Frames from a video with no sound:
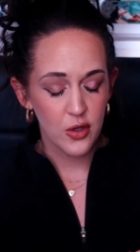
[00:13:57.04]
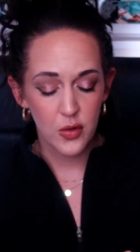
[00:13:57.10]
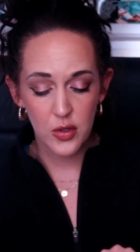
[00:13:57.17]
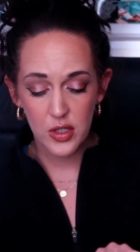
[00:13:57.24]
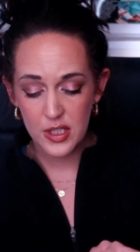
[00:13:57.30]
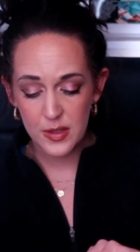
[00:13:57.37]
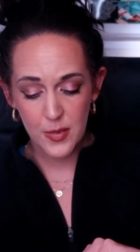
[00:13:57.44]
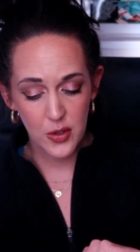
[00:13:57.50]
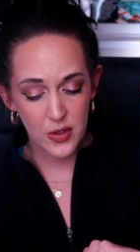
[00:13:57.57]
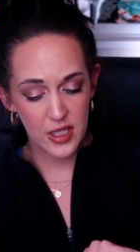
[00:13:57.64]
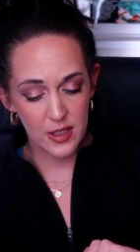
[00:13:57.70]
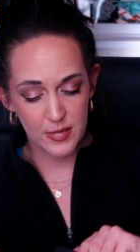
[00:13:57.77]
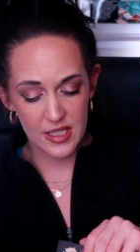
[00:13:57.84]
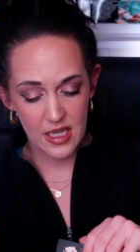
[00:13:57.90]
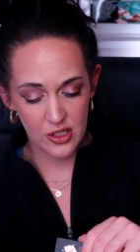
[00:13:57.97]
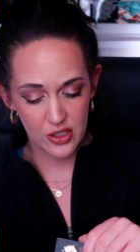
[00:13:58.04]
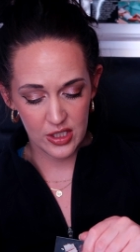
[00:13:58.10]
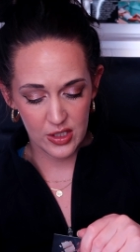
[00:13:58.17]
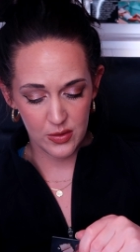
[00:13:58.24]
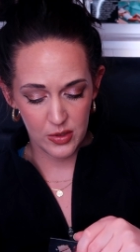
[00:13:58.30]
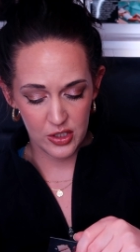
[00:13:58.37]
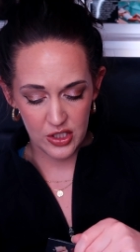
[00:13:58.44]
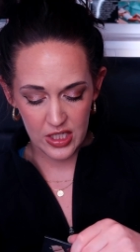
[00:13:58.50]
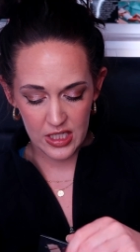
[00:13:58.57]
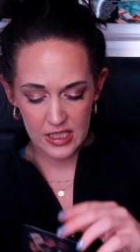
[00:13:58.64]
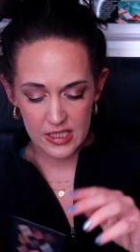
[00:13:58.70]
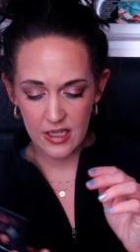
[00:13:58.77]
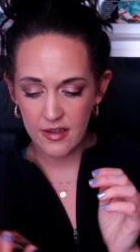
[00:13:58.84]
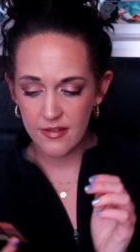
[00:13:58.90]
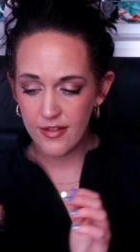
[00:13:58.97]
Huda Smoky Obsessions, which
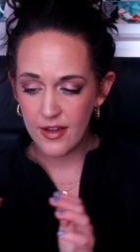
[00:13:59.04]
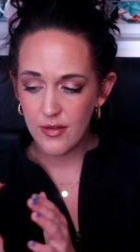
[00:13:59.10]
is a